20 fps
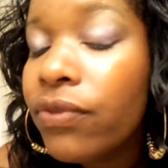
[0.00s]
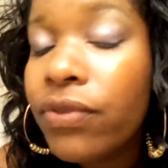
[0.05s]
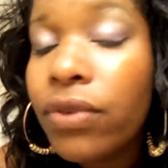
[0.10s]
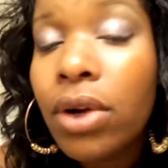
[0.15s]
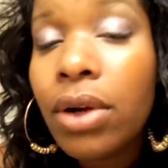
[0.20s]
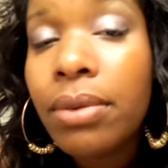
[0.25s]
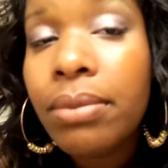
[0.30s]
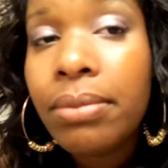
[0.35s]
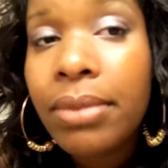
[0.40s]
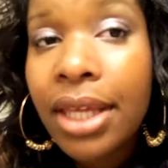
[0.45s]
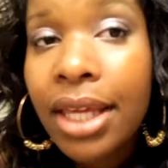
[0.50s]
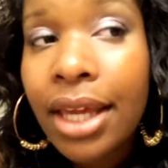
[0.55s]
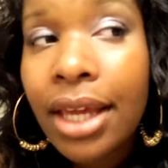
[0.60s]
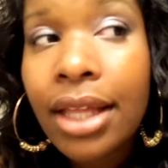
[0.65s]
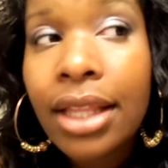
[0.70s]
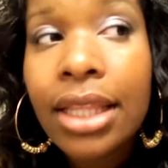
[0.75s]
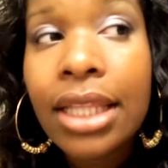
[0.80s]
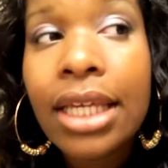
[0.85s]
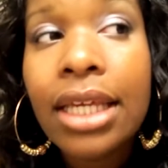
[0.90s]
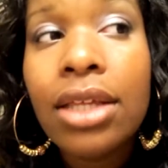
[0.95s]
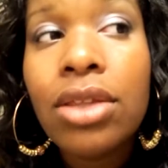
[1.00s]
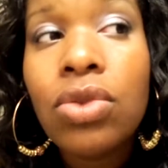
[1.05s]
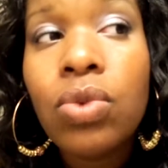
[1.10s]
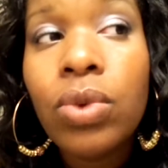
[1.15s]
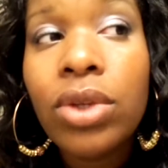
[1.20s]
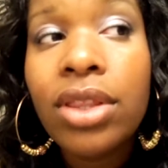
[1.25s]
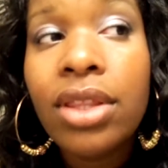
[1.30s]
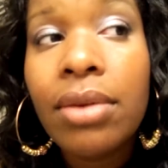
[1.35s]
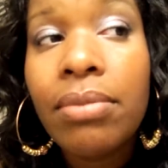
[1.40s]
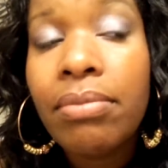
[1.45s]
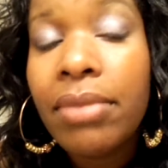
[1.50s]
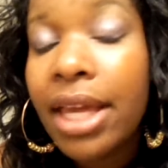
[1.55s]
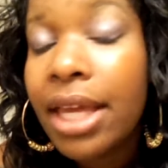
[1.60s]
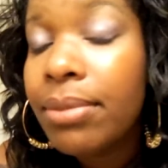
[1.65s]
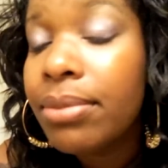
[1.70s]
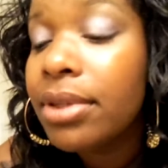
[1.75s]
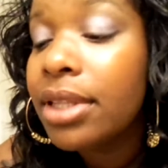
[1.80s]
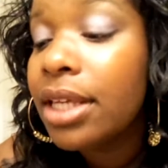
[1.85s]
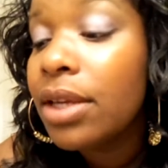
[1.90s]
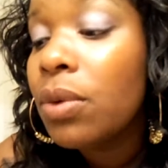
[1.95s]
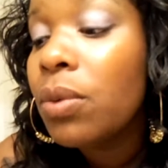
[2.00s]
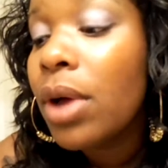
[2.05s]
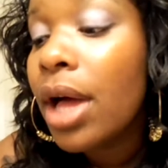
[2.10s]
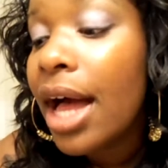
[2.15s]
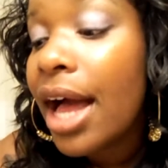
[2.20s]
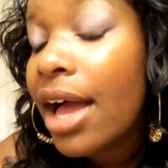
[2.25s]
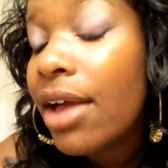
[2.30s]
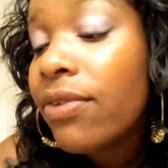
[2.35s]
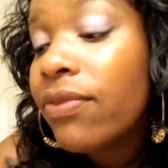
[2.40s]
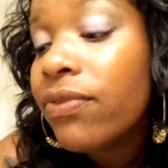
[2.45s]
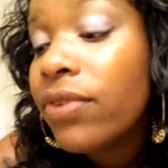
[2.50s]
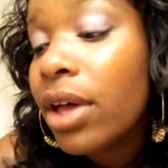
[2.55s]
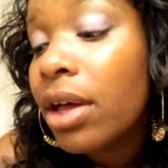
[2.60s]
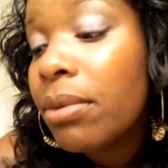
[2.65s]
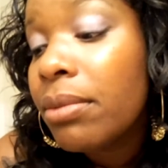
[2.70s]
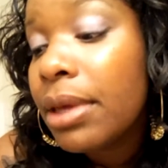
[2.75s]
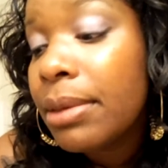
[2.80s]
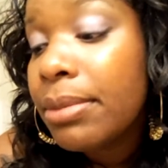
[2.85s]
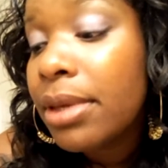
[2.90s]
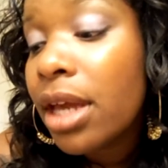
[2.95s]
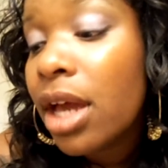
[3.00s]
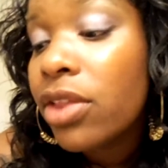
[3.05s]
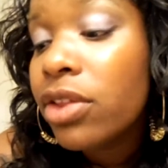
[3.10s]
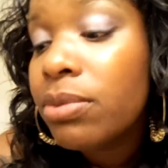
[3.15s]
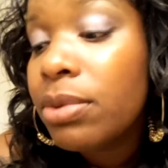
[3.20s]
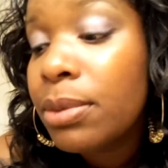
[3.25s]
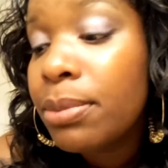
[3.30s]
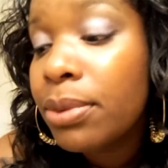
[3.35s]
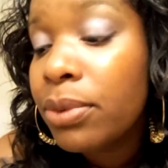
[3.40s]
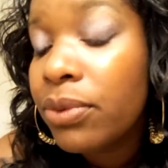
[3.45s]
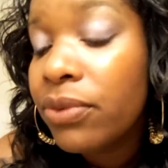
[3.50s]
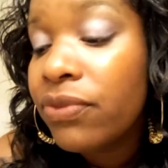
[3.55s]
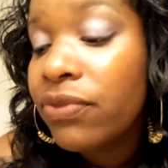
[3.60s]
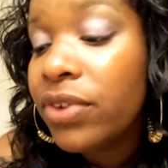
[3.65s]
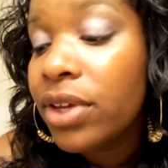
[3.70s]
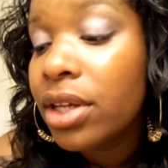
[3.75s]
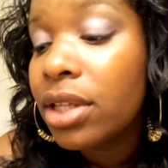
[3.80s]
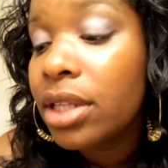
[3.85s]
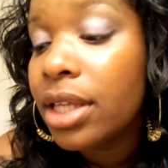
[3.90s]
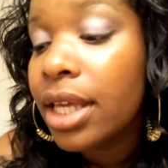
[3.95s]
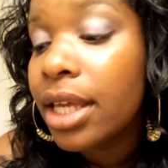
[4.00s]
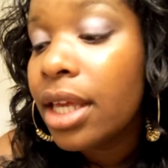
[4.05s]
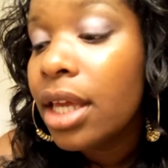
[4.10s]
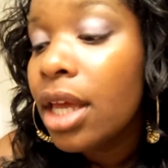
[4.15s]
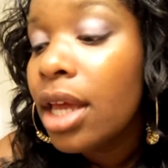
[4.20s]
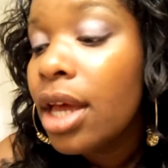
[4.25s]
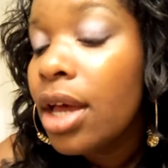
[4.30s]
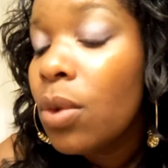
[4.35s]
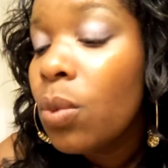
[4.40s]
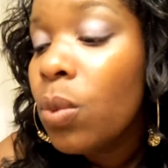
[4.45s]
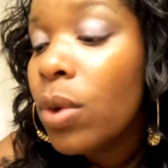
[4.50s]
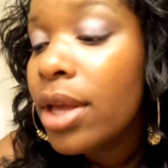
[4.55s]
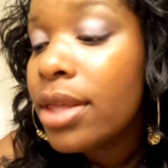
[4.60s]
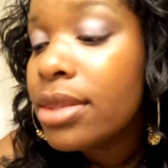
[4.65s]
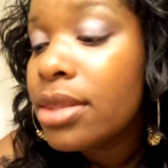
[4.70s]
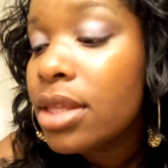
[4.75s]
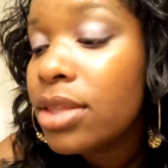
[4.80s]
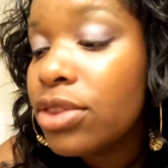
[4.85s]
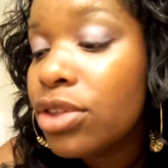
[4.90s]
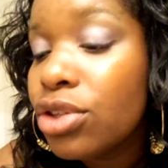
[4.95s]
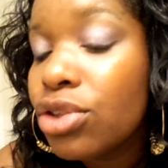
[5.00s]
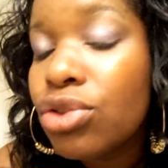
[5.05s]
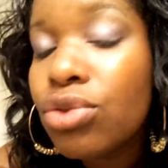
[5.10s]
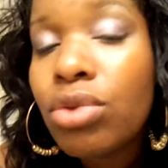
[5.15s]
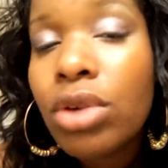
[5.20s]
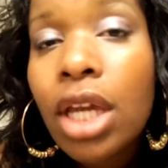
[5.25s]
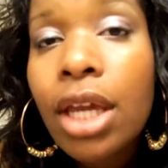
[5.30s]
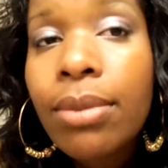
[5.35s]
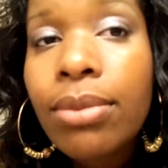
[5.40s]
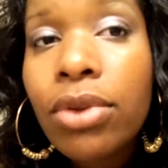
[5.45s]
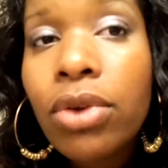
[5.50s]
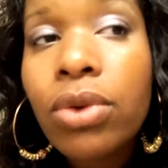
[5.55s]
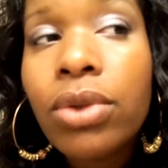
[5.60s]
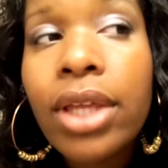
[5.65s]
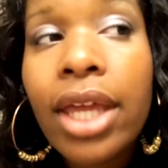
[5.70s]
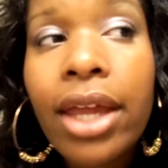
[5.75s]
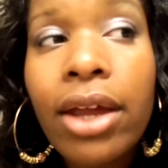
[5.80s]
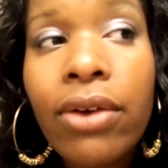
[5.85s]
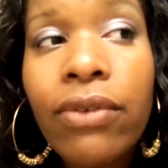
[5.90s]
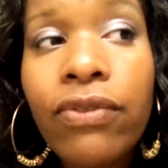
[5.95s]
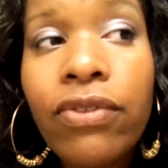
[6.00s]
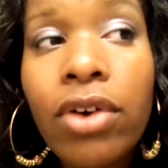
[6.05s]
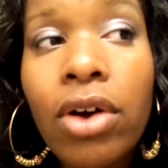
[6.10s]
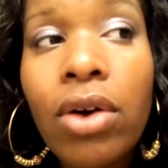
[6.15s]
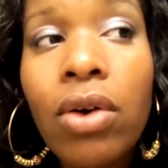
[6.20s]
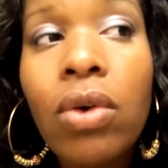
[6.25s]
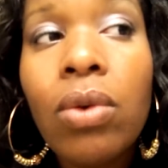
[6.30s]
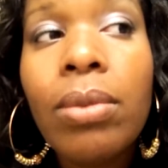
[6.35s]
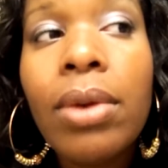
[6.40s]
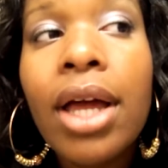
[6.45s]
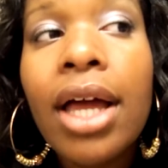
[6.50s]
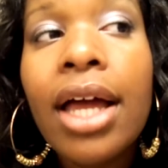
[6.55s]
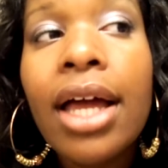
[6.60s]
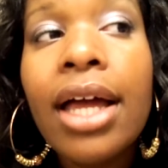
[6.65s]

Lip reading: for me at least, with the Maybelline, well, I felt, maybe other people will feel it, was that the Dream Nude Airfoam,